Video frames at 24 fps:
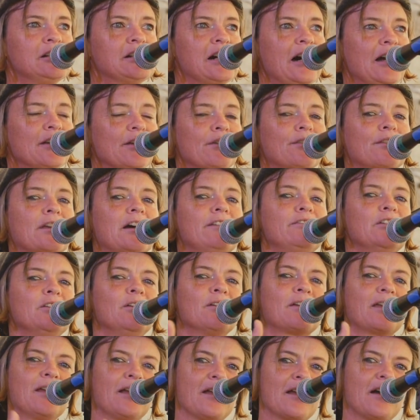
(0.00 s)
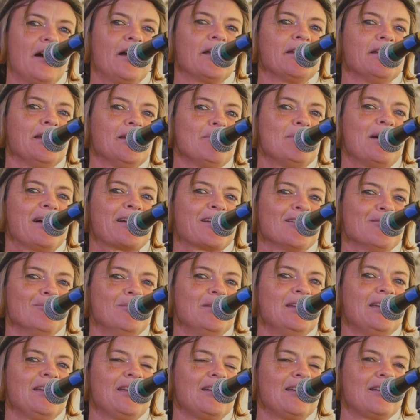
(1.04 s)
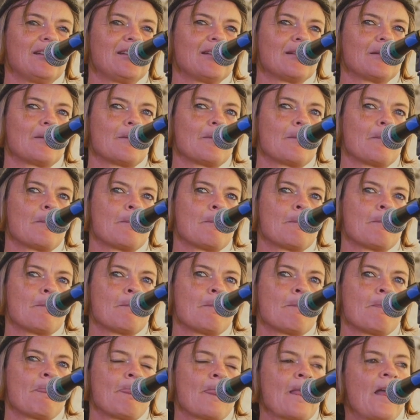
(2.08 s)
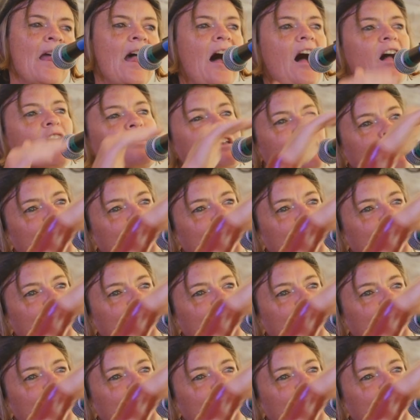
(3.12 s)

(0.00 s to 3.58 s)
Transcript: I discover looking kindly back at me. I'll